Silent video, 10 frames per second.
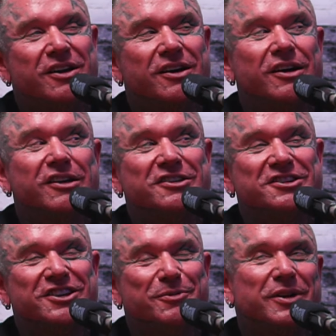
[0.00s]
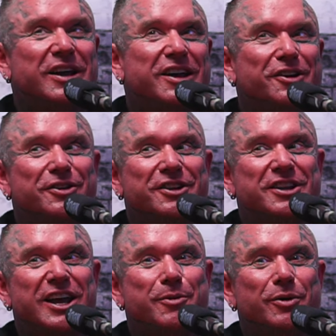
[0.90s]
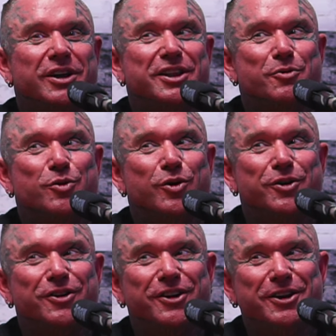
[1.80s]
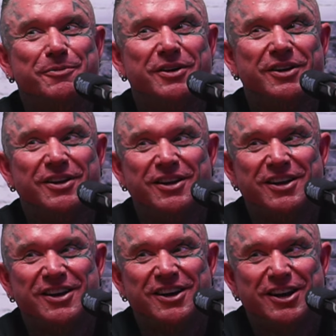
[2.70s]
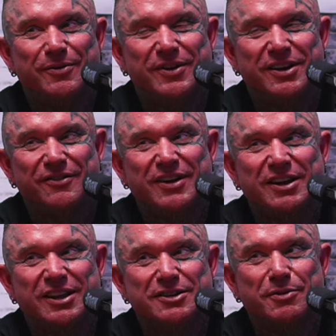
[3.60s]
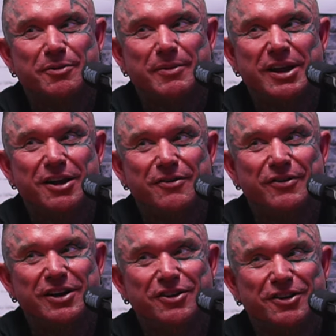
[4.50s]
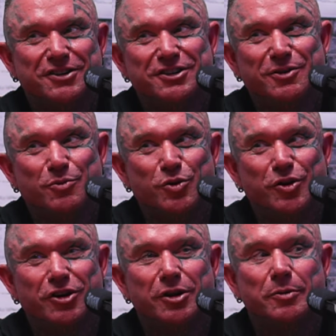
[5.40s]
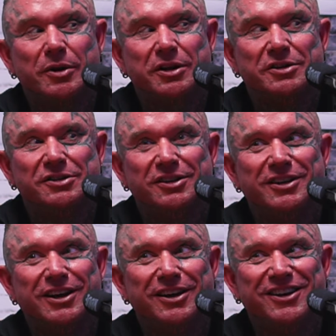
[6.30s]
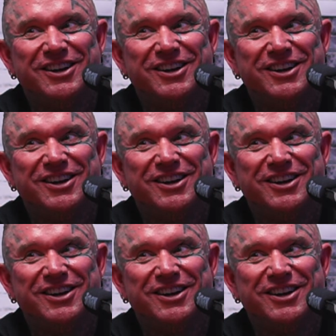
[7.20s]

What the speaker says: I can see him laying on the table and they're working on him. And I'm thinking, fuck, that's my mate over there. You can see him working on him. I'm like, is he dead?